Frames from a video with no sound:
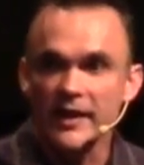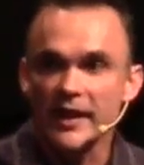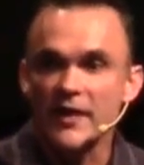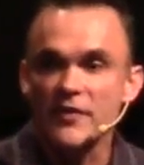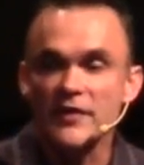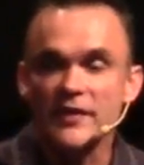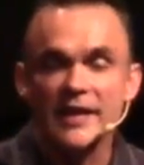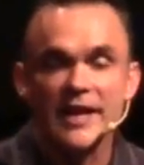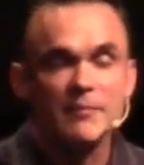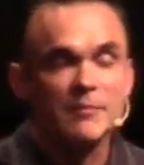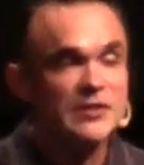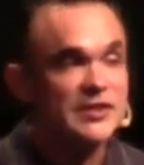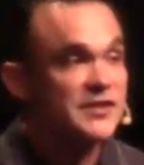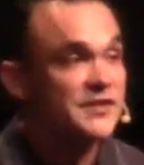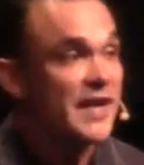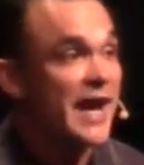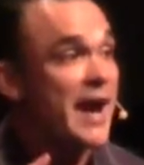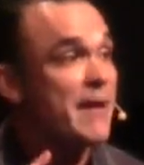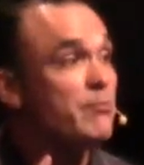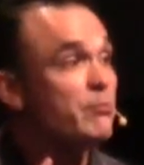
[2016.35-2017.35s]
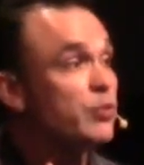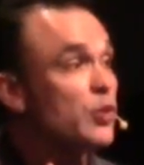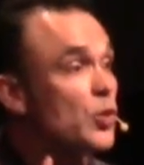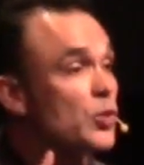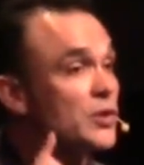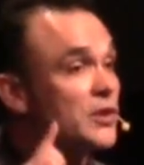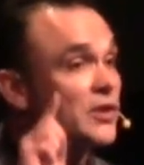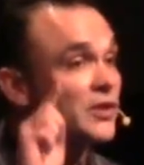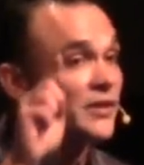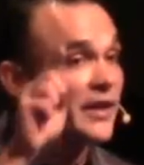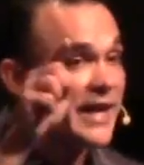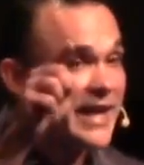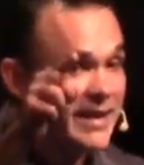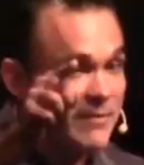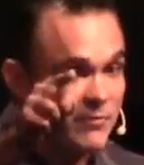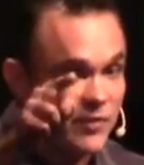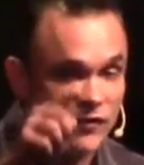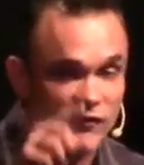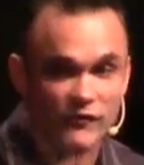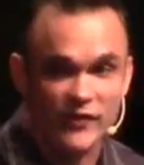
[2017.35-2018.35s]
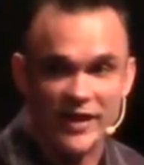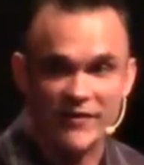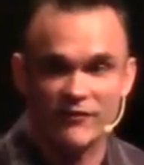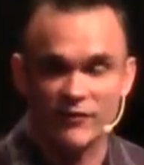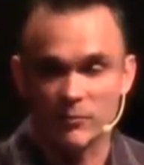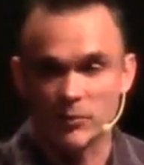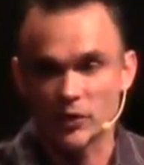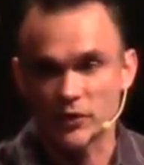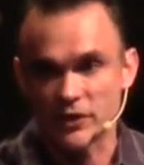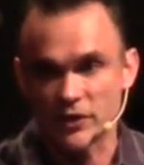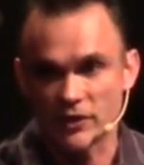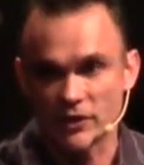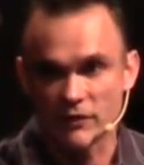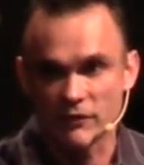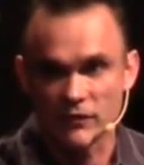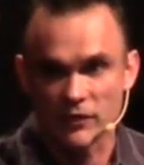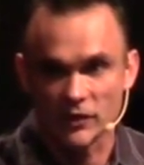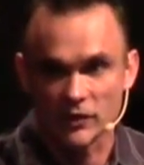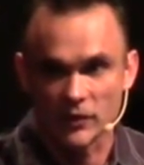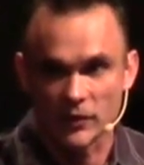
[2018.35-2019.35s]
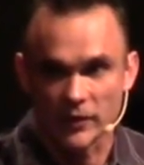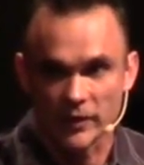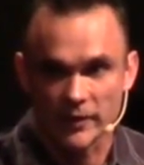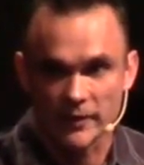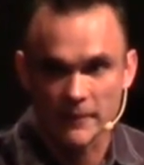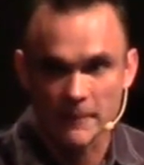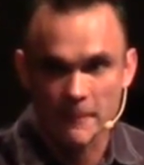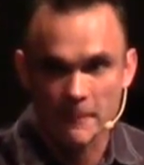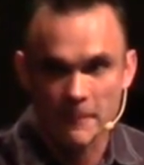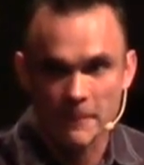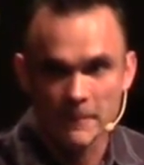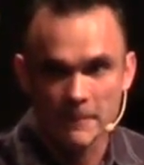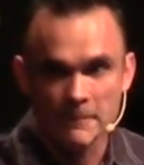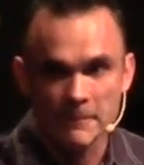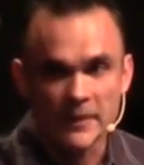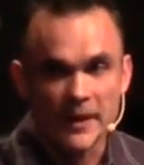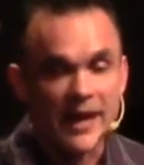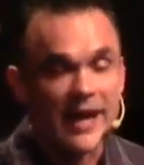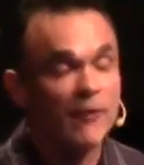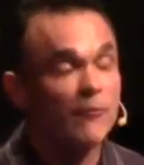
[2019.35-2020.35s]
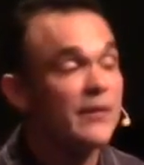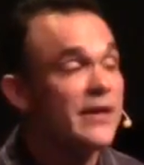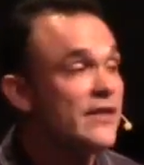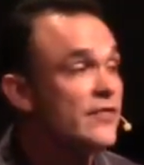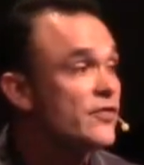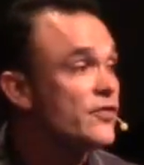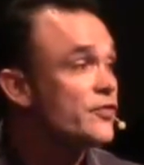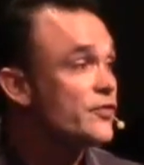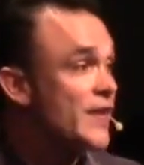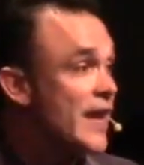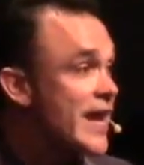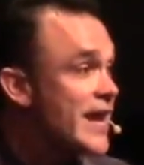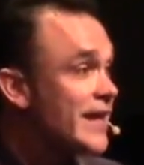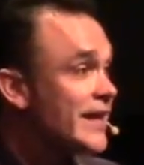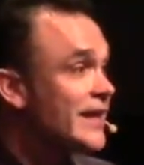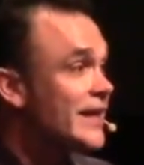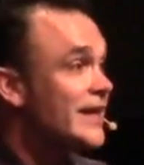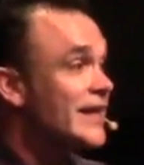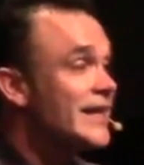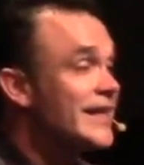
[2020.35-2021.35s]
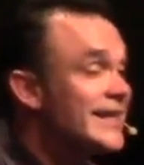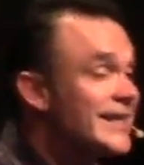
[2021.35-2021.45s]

In the name of Jesus, I proclaim the favorable year of the Lord. And we thank